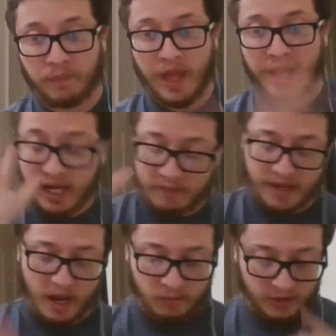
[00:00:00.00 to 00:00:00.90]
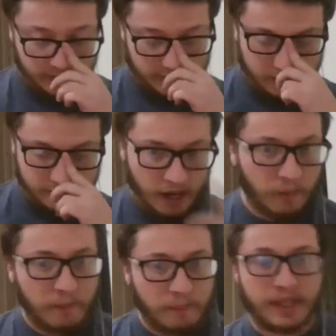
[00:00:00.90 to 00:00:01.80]
and hear me out when I say this, I
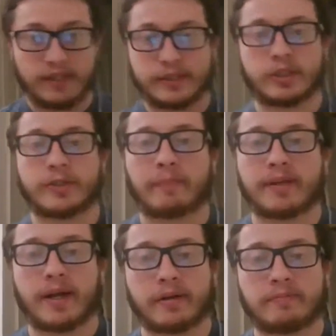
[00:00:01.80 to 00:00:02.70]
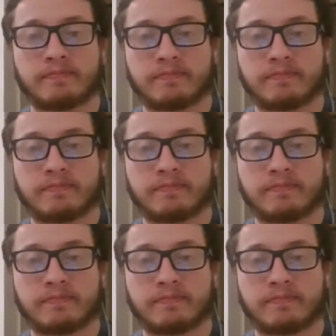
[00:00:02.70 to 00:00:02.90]
want Becky Lynch to drop the title.